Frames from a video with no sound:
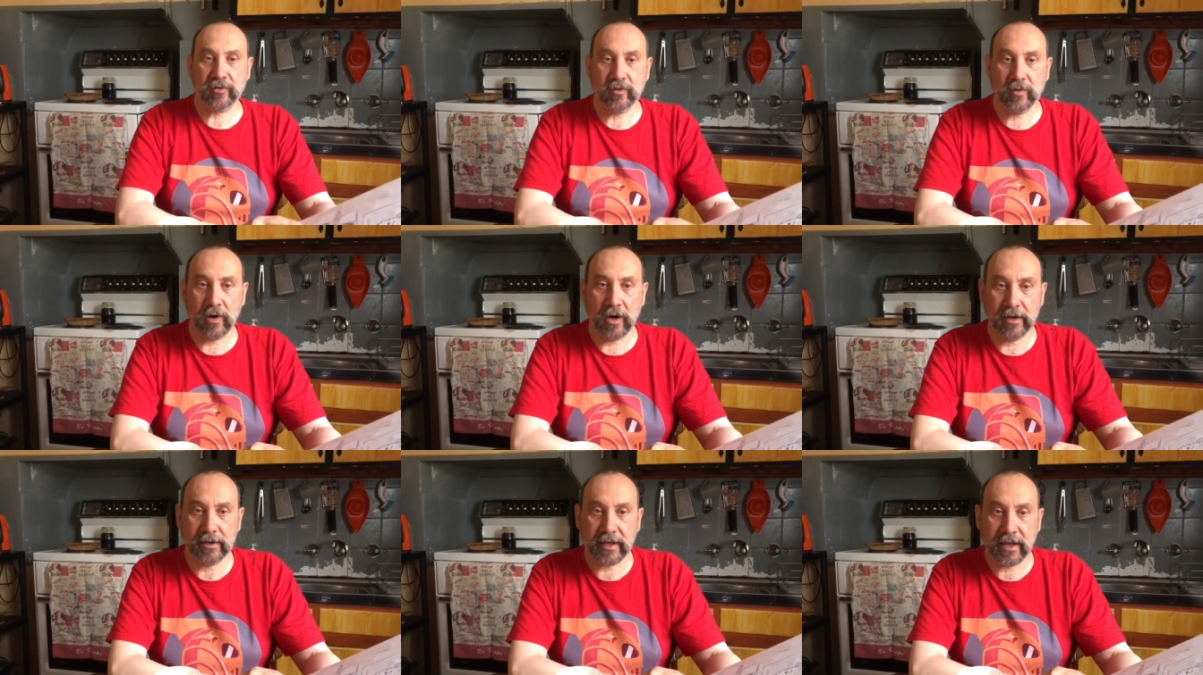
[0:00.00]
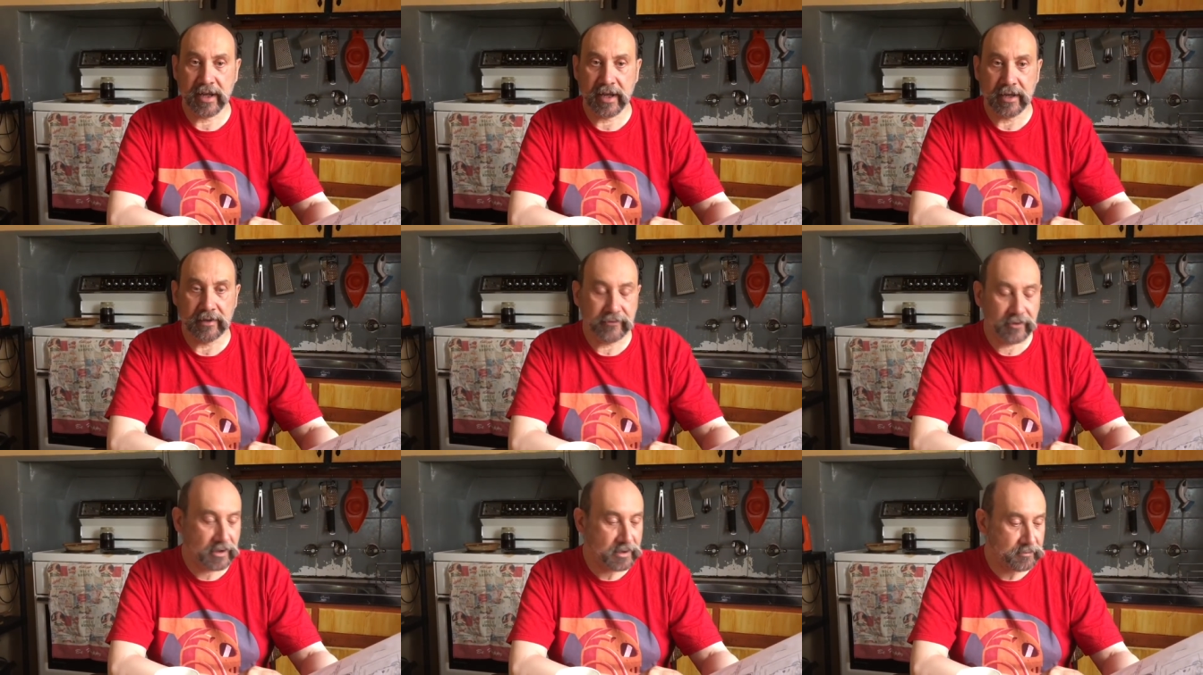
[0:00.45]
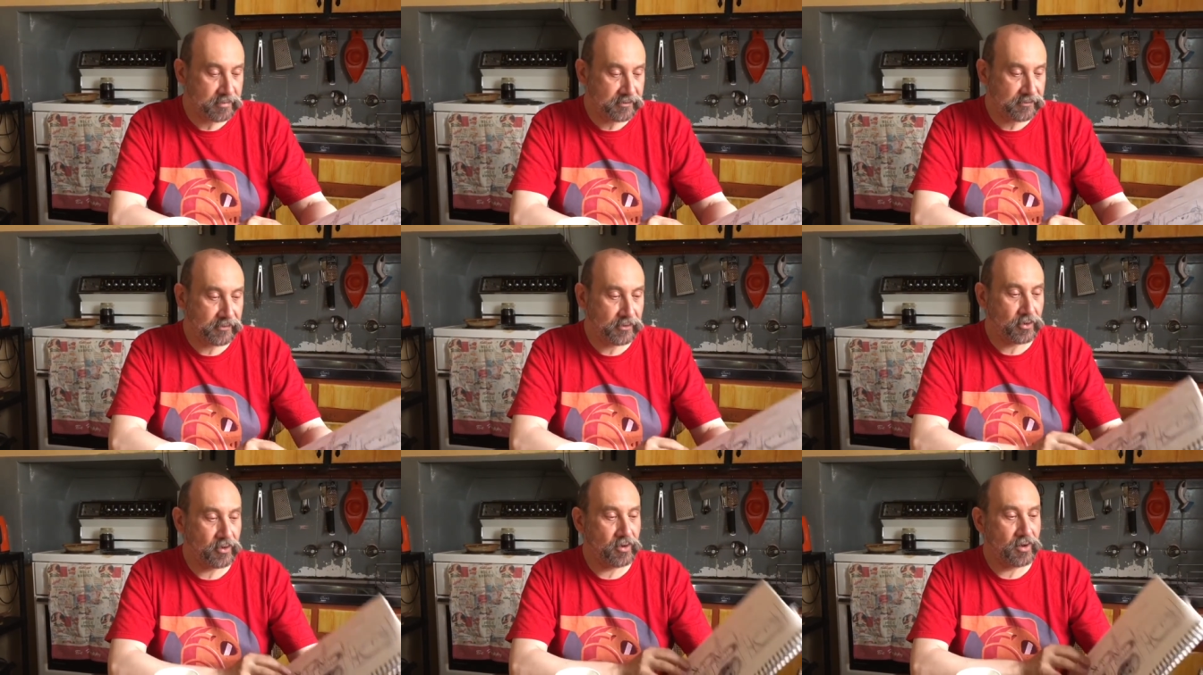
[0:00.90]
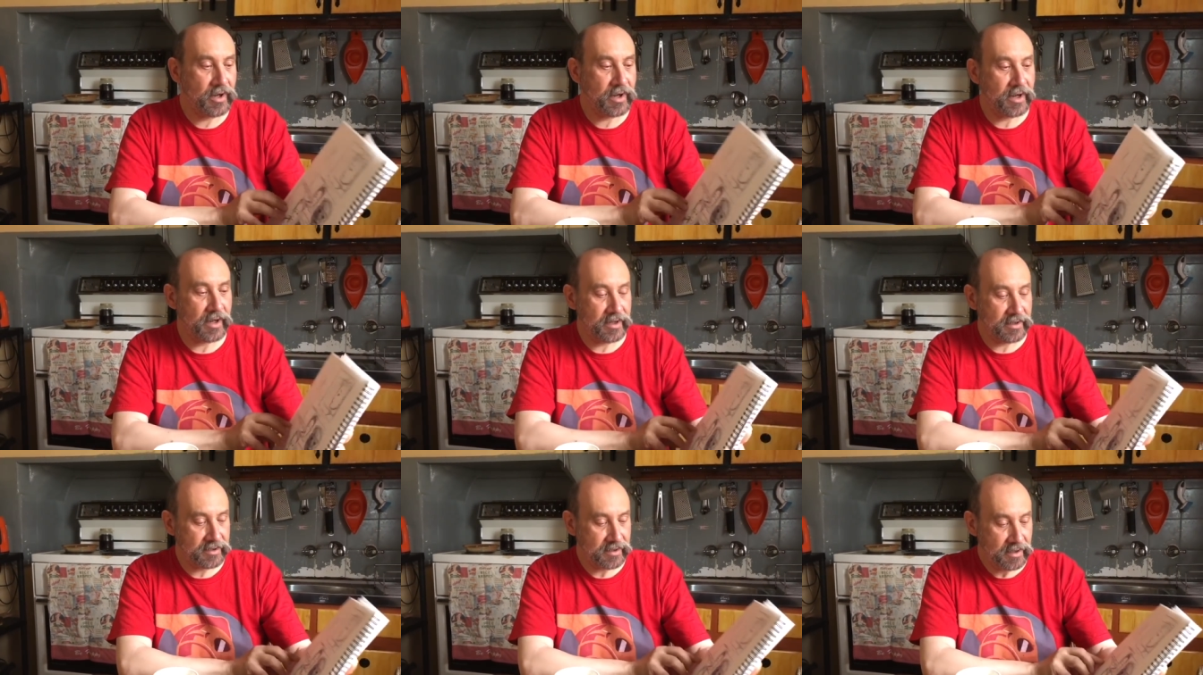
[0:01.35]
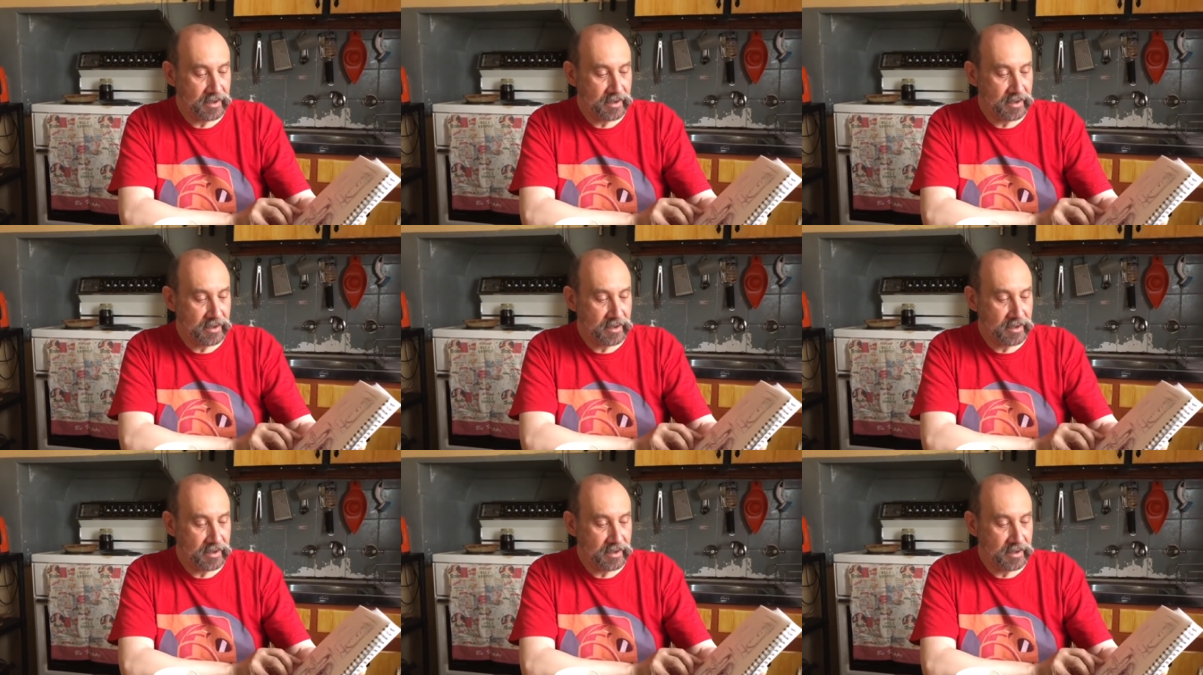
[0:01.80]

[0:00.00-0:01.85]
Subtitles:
quite carefully beforehand.